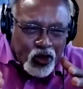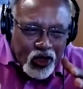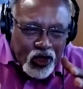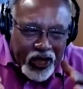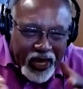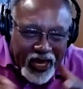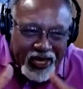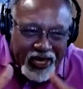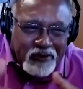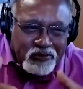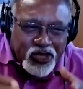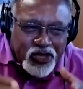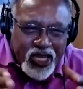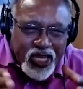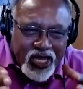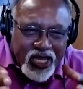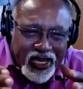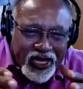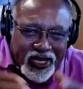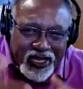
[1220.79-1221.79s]
hemmed
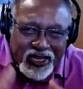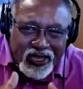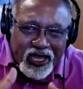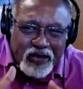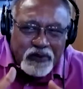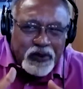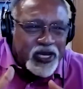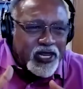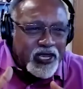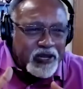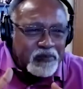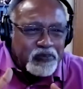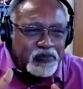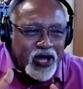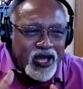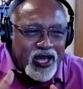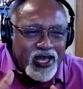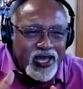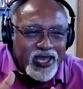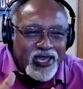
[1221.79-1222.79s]
in and limited
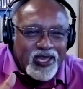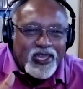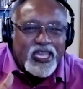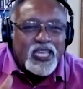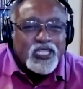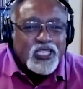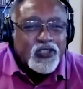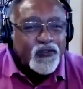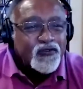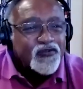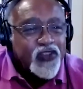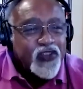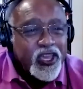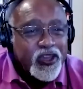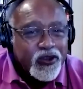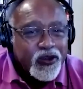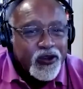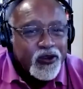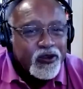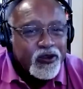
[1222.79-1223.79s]
by his
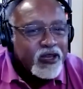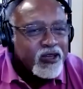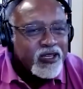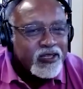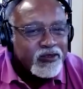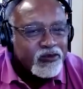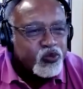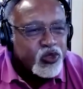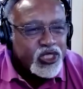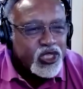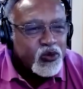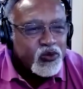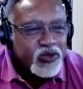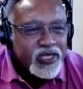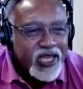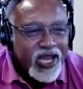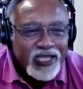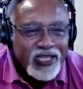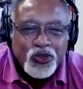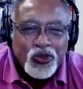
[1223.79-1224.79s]
fear, which he would
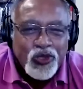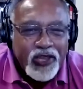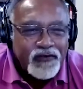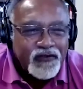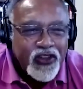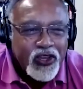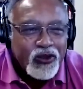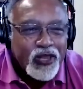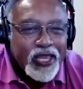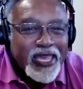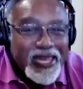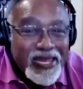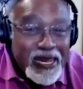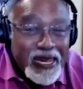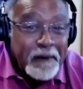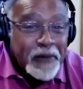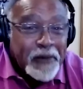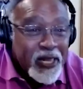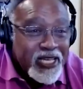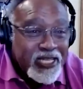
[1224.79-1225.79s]
naturally feel
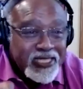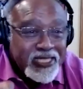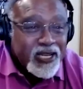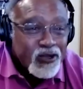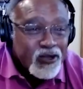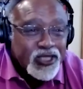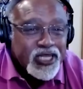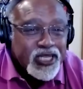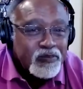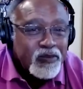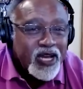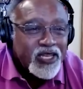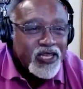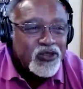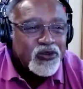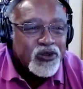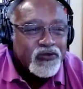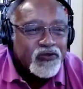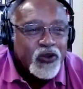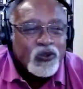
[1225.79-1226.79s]
any place else in my
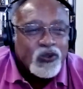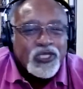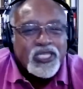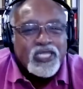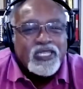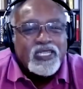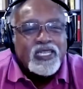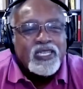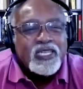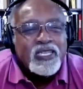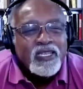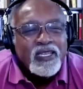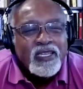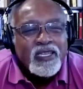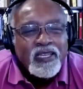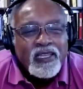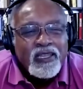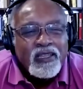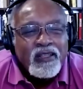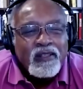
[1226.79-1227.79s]
university,
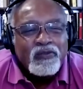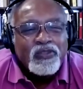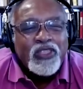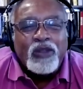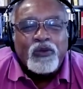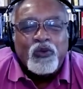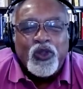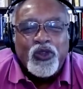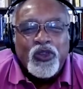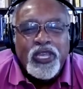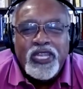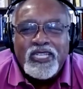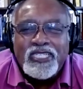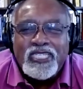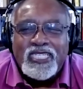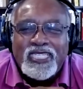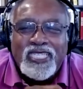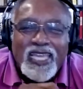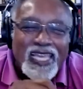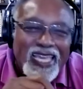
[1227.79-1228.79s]
that were he to
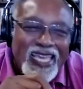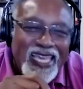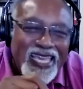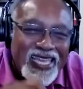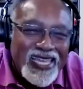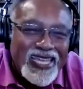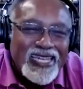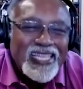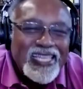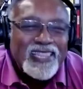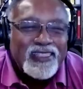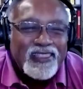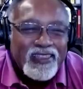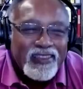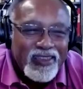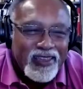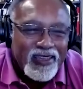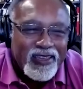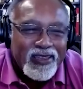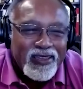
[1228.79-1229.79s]
say
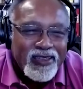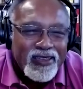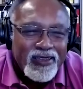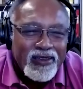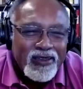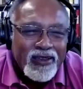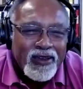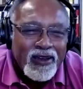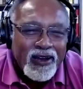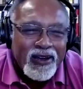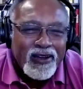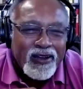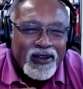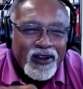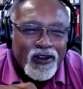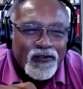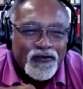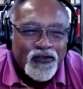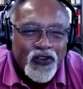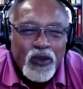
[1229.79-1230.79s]
anything
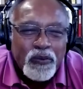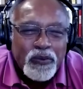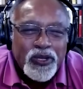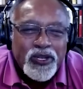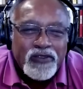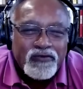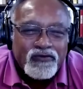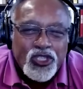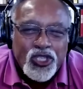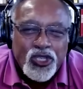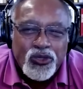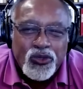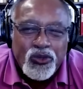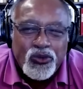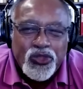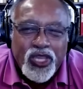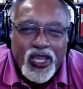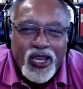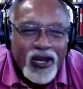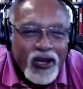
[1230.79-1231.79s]
affirmative to
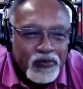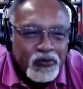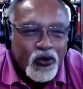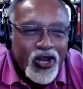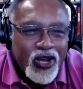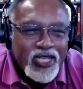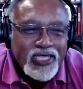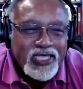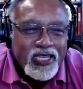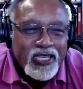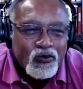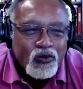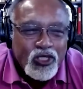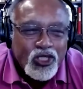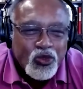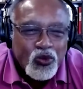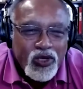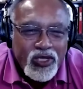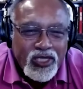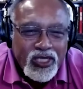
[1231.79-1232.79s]
the uprising,
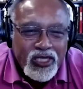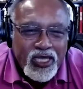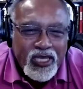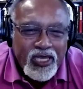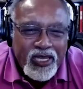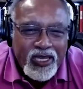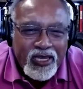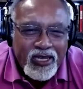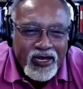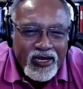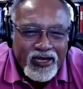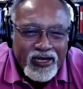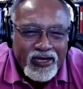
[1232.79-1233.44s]
which was the